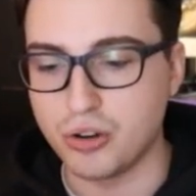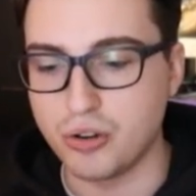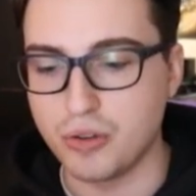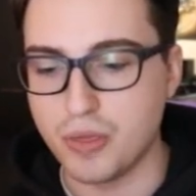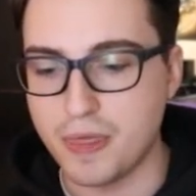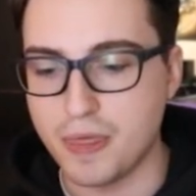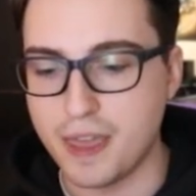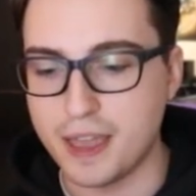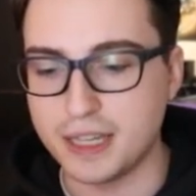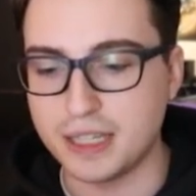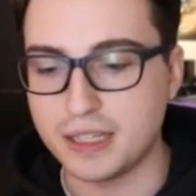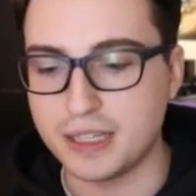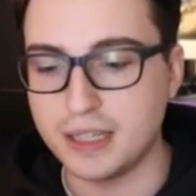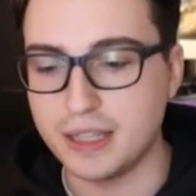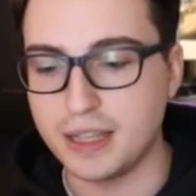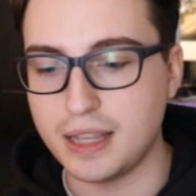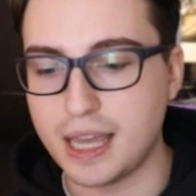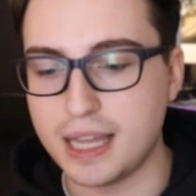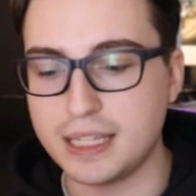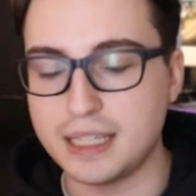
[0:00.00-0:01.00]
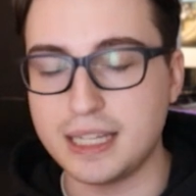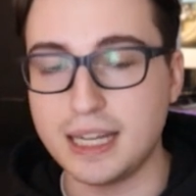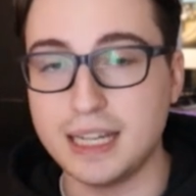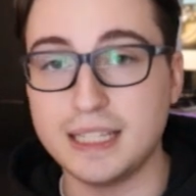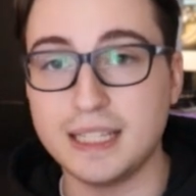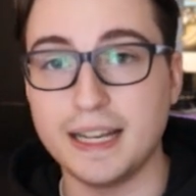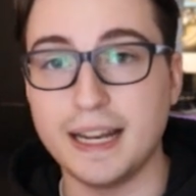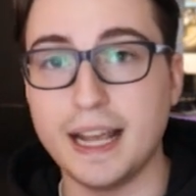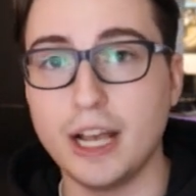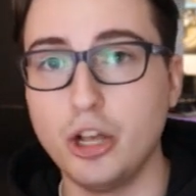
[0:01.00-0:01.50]
So that
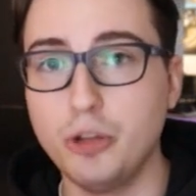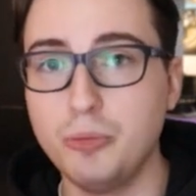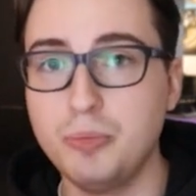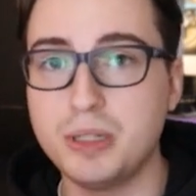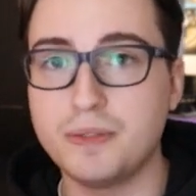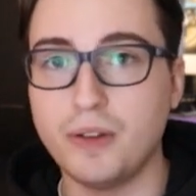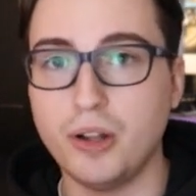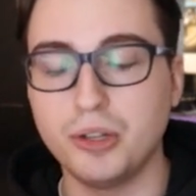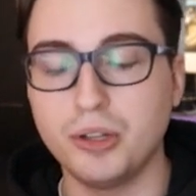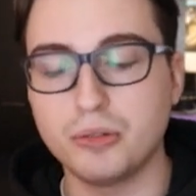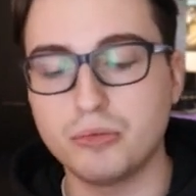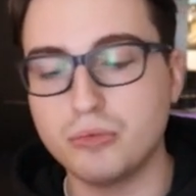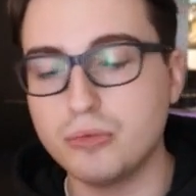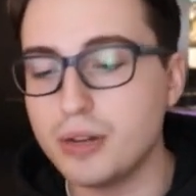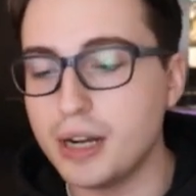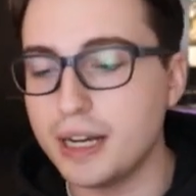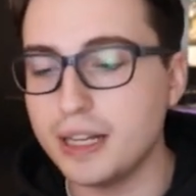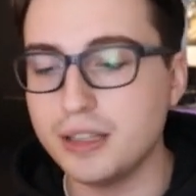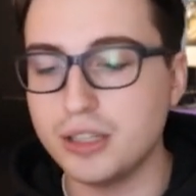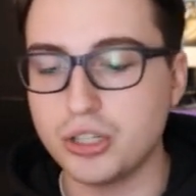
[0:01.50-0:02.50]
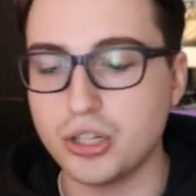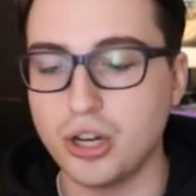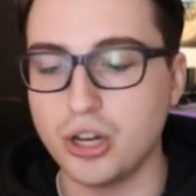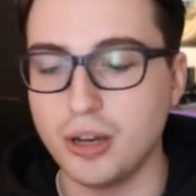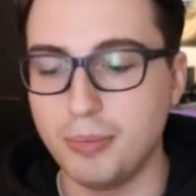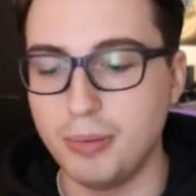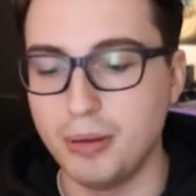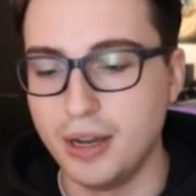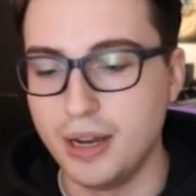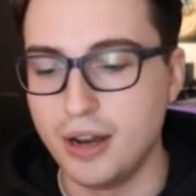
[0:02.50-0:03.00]
stays in the helpers folder right at the
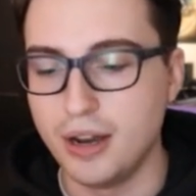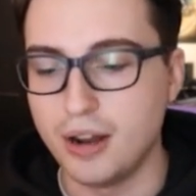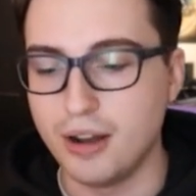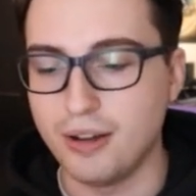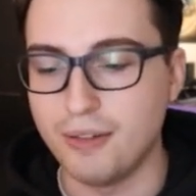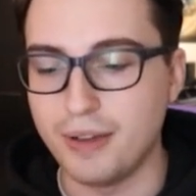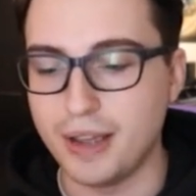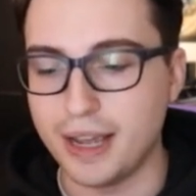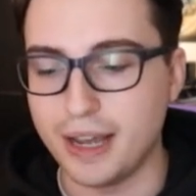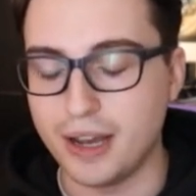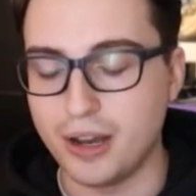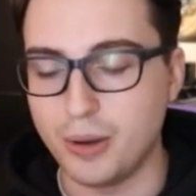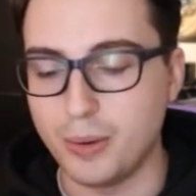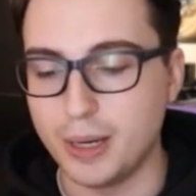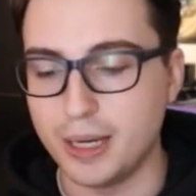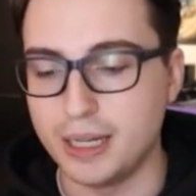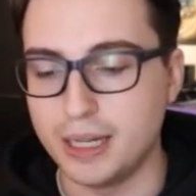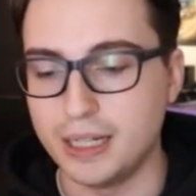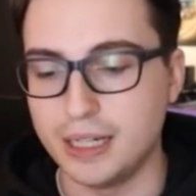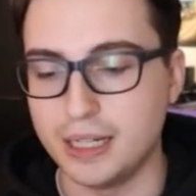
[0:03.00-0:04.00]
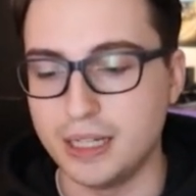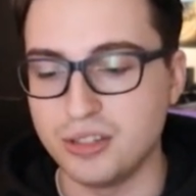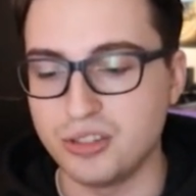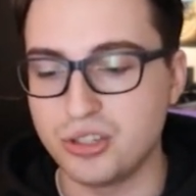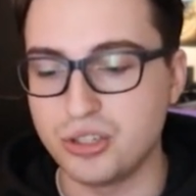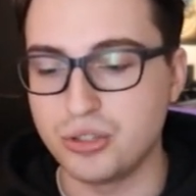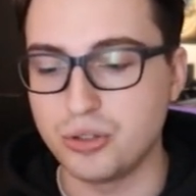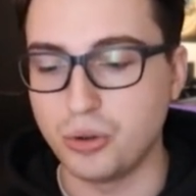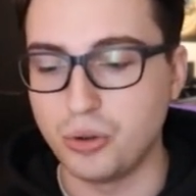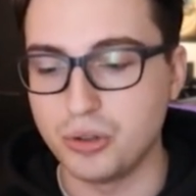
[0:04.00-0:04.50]
top of our
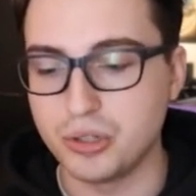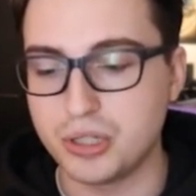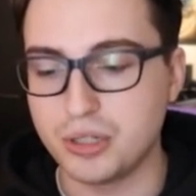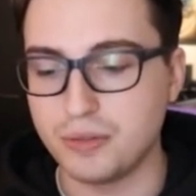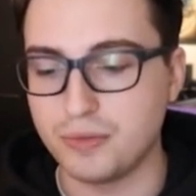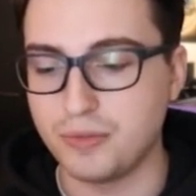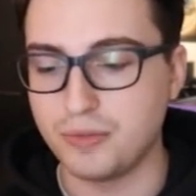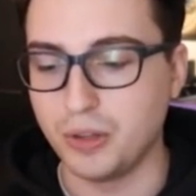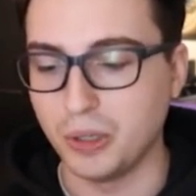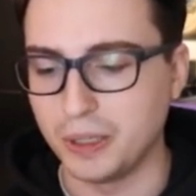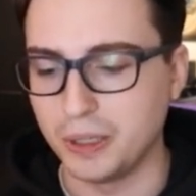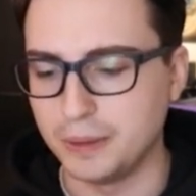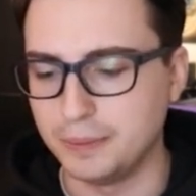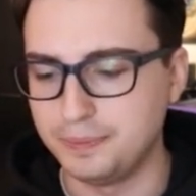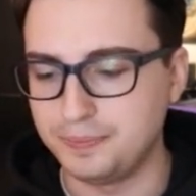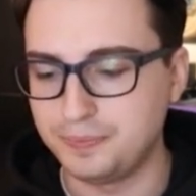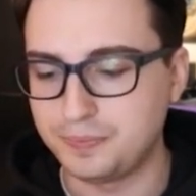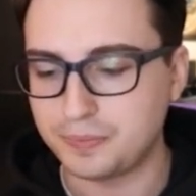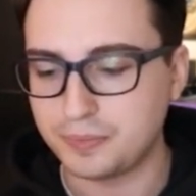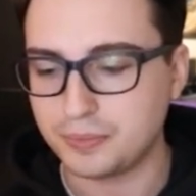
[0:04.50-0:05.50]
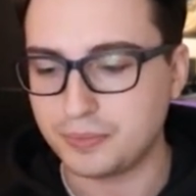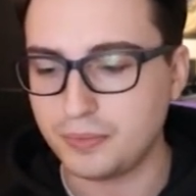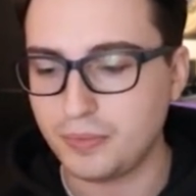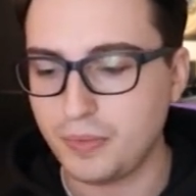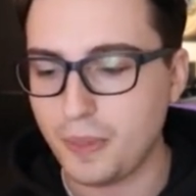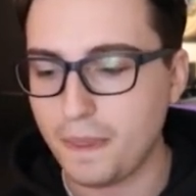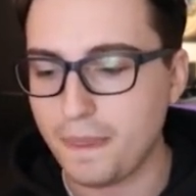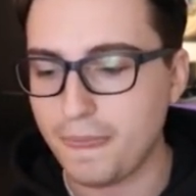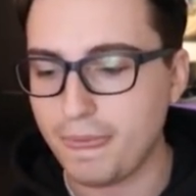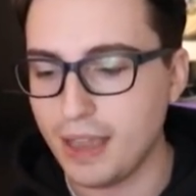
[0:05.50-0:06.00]
source folder.
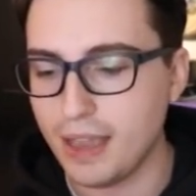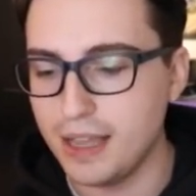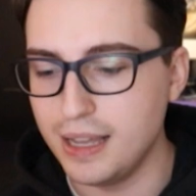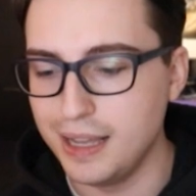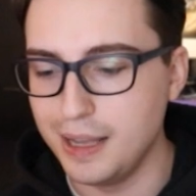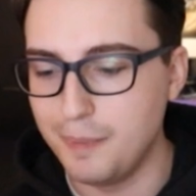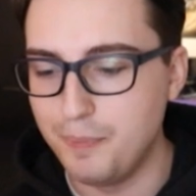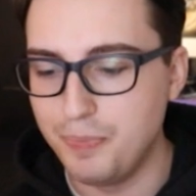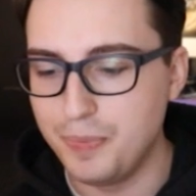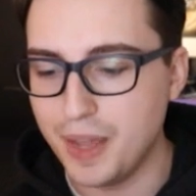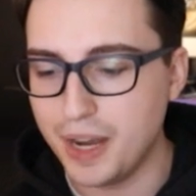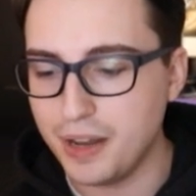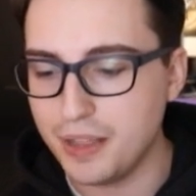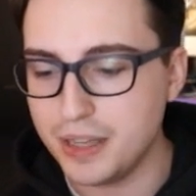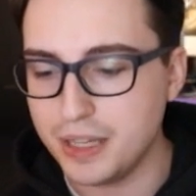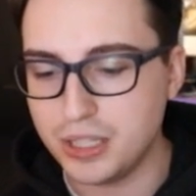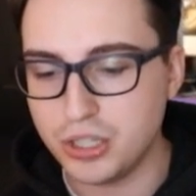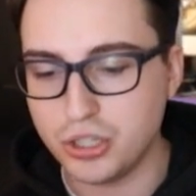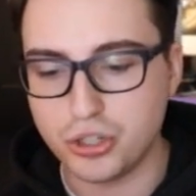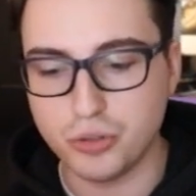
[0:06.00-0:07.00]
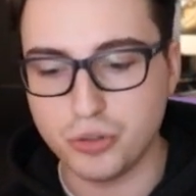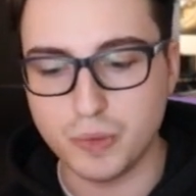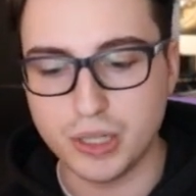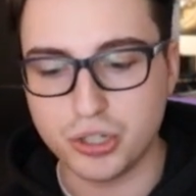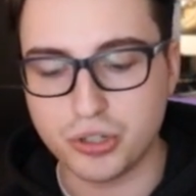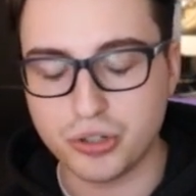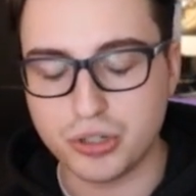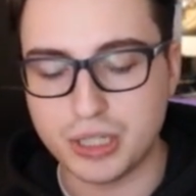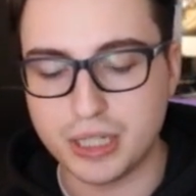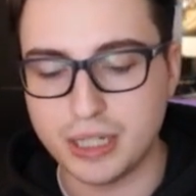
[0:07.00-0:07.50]
None of this is
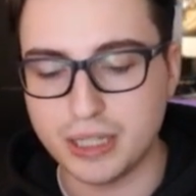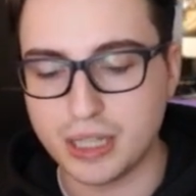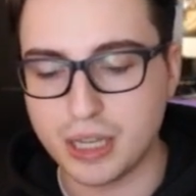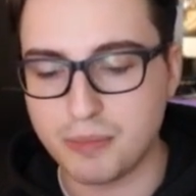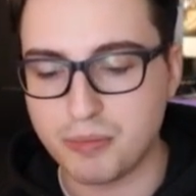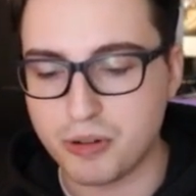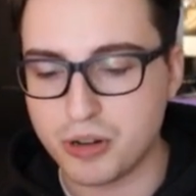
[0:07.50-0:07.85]
too interesting.